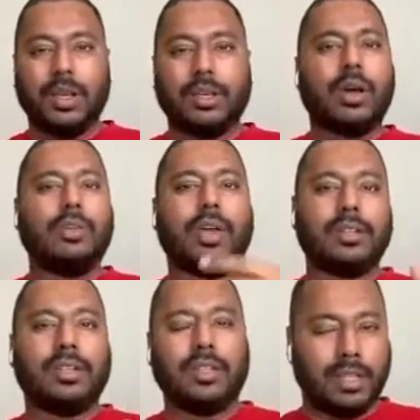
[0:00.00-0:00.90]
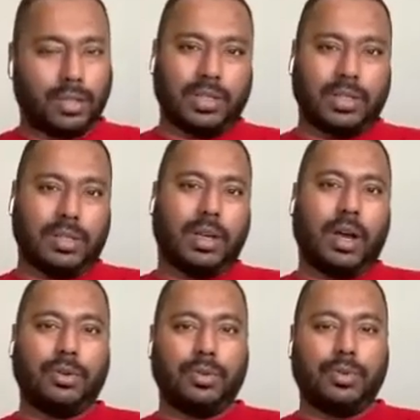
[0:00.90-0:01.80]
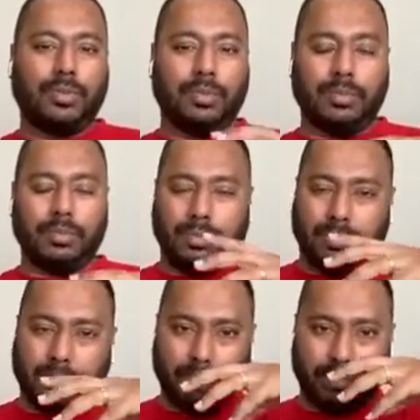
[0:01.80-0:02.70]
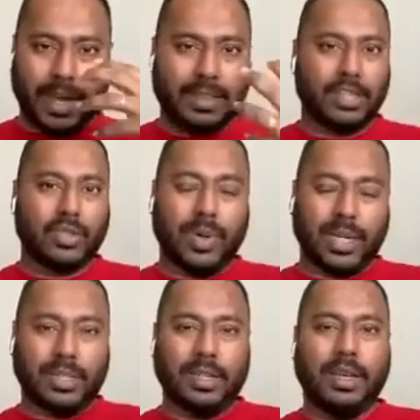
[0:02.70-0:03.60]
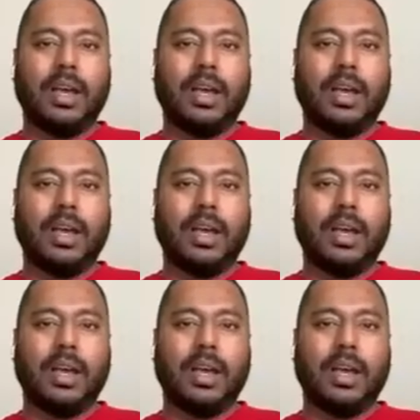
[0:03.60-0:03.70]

So how do you answer this question? How do you make this better?